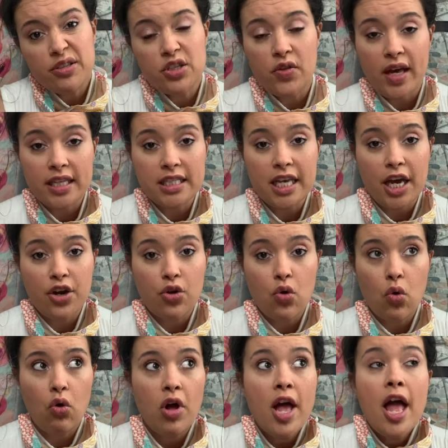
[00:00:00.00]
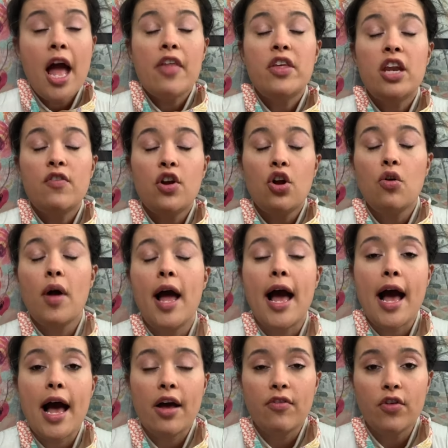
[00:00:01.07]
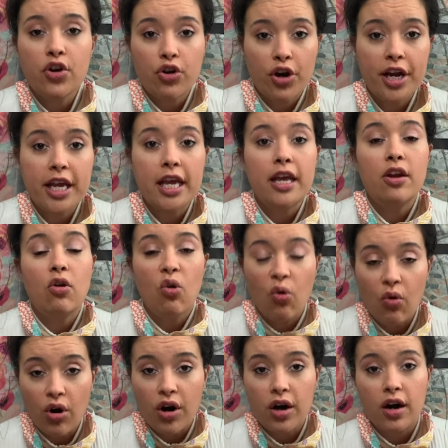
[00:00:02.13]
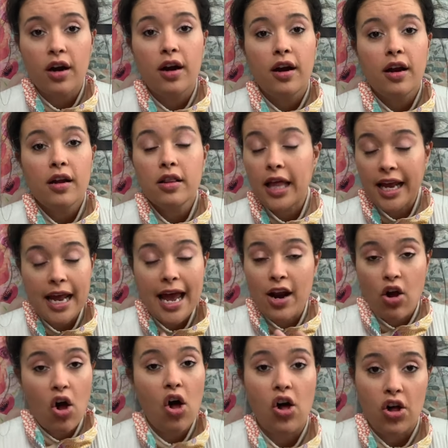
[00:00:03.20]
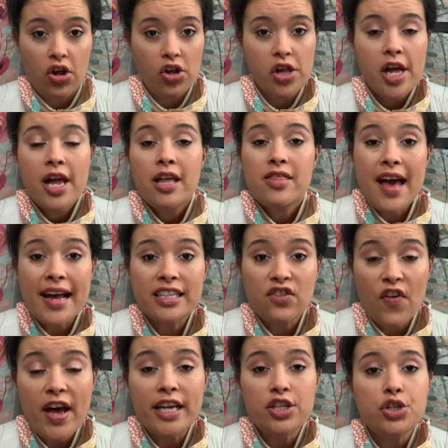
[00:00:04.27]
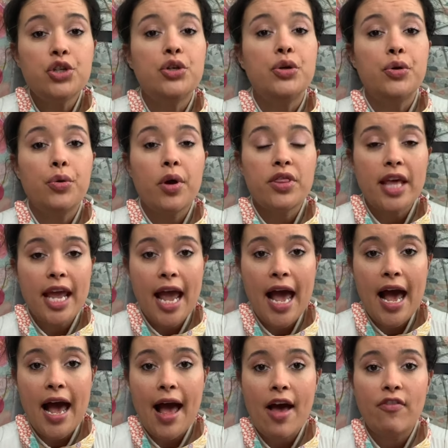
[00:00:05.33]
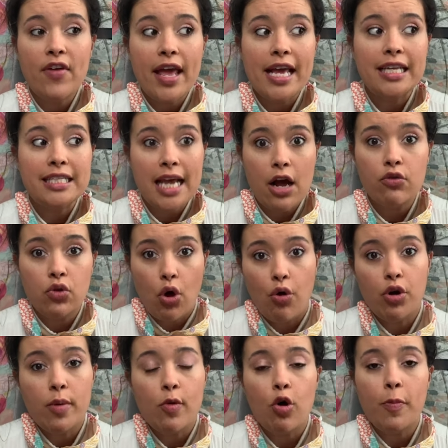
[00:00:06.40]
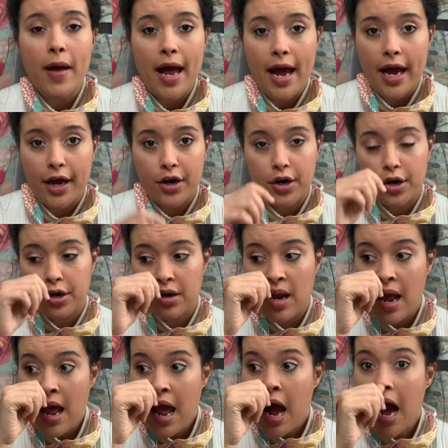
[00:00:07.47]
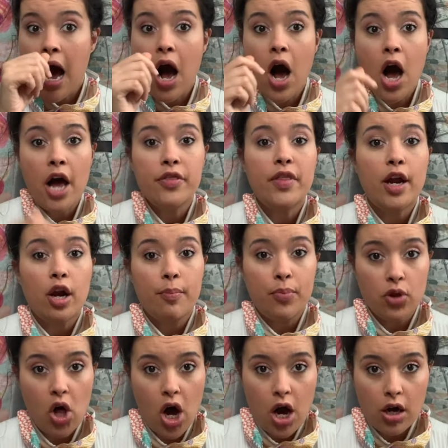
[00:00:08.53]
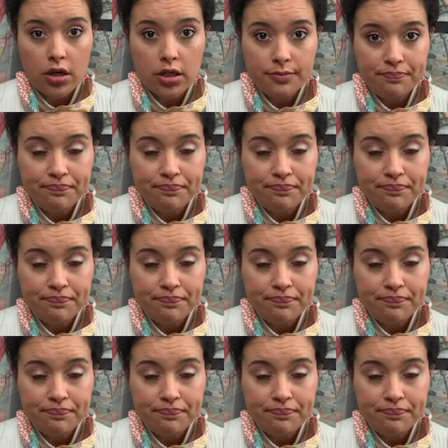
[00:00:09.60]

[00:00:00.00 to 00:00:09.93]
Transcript: So that's kind of cool. And then if you don't have a Cricut or like at all, that's fine too. They have a downloadable pattern on their blog.